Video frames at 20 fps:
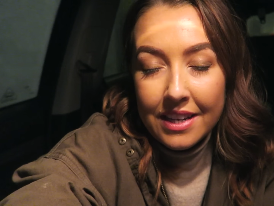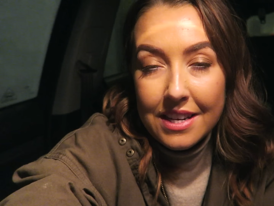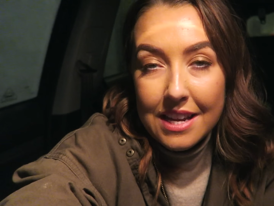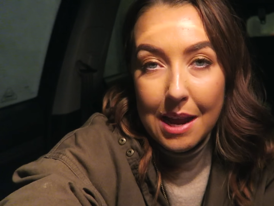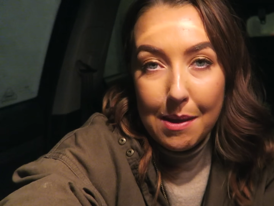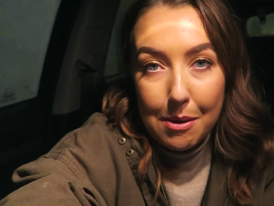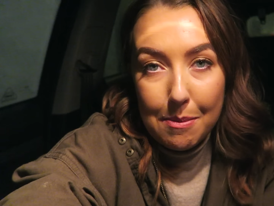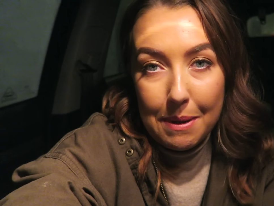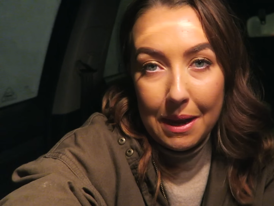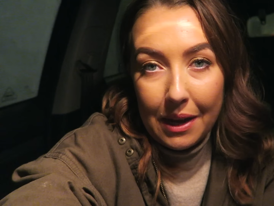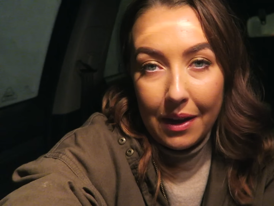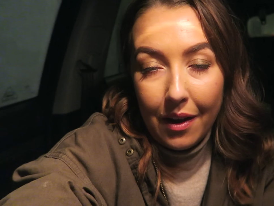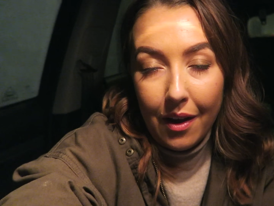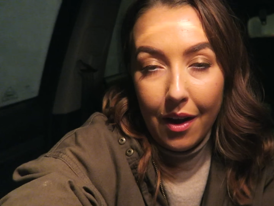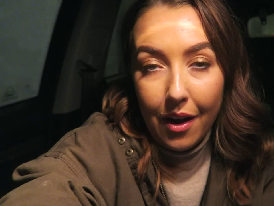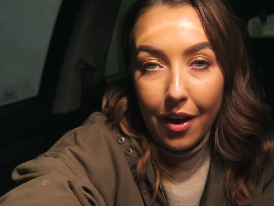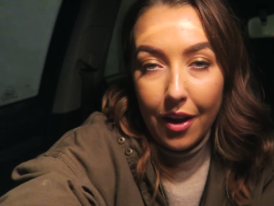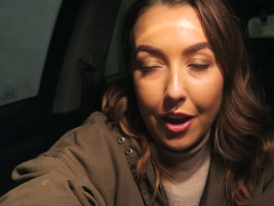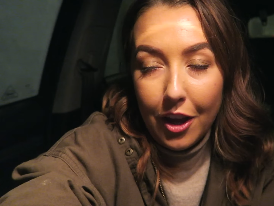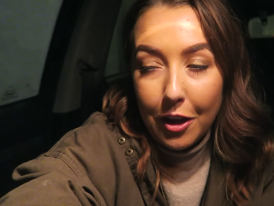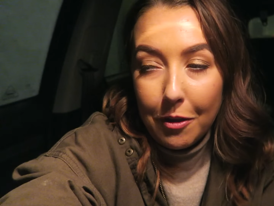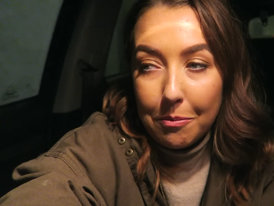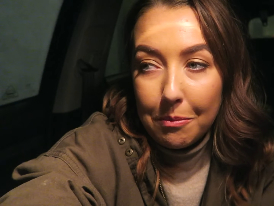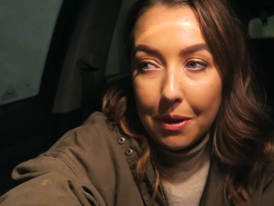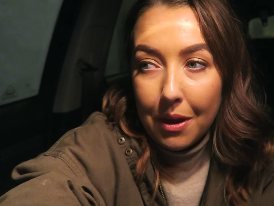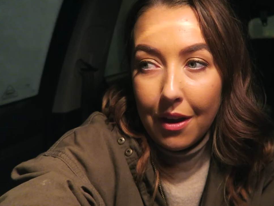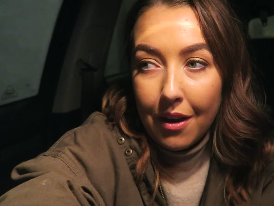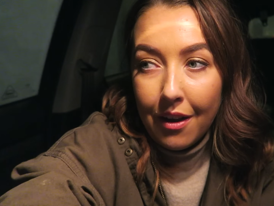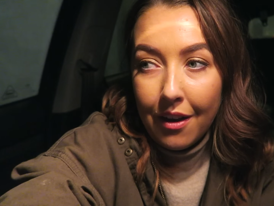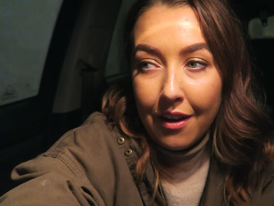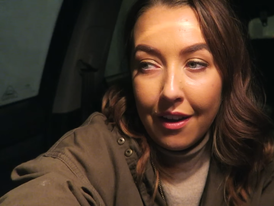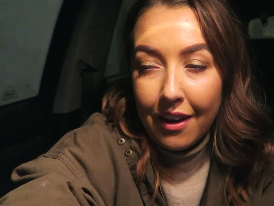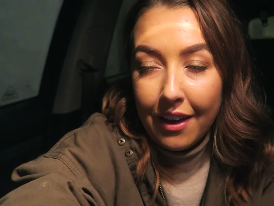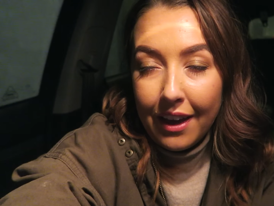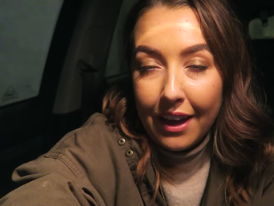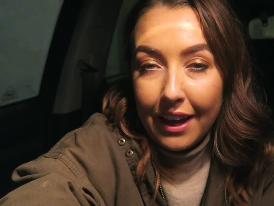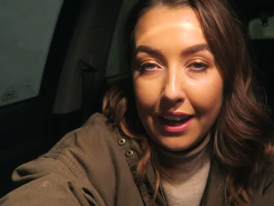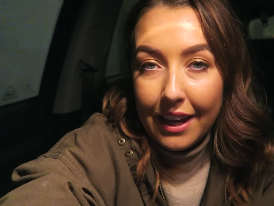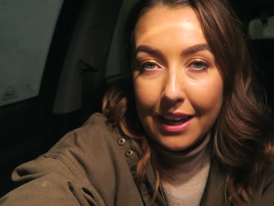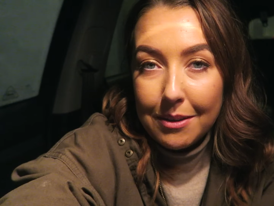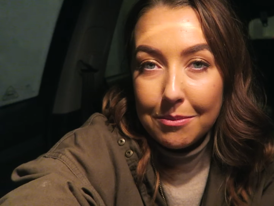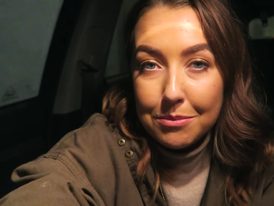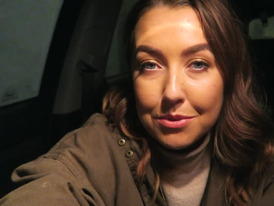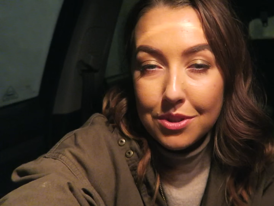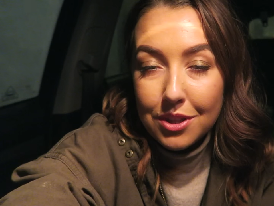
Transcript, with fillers: Now we're back home. I am